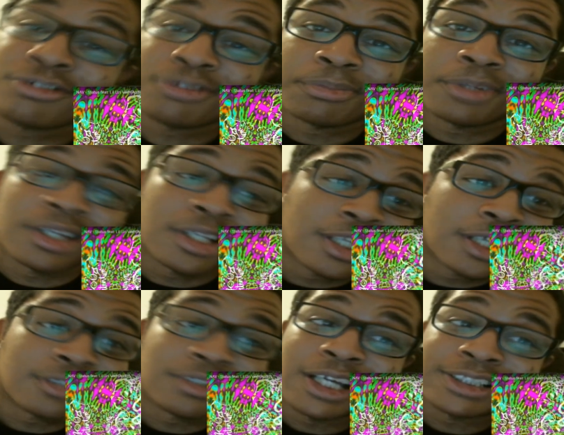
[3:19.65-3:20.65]
feel I,
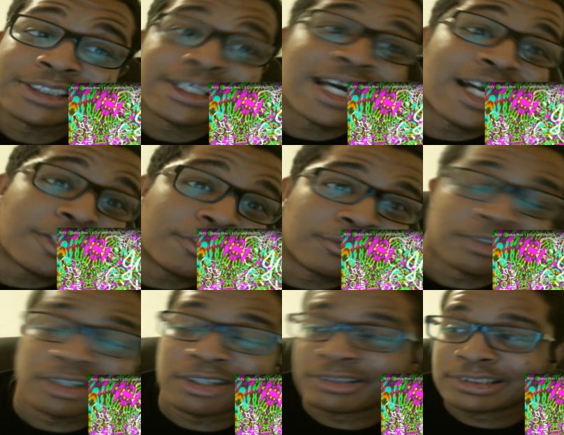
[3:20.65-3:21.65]
you know, i take the audio, you
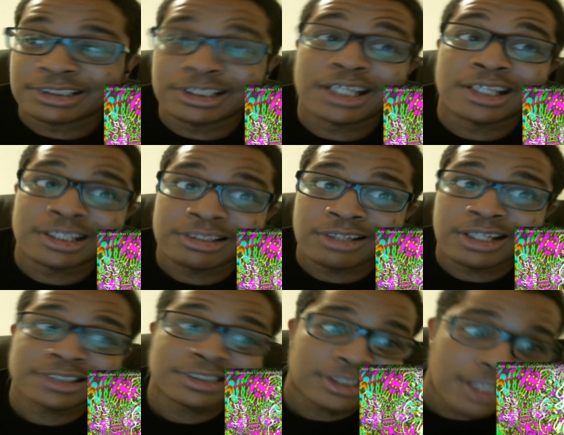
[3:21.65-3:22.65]
know what I'm saying? Like, you know, i
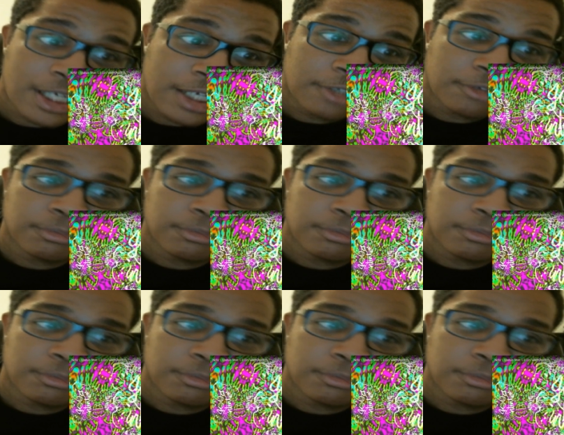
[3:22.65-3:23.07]
take the audio.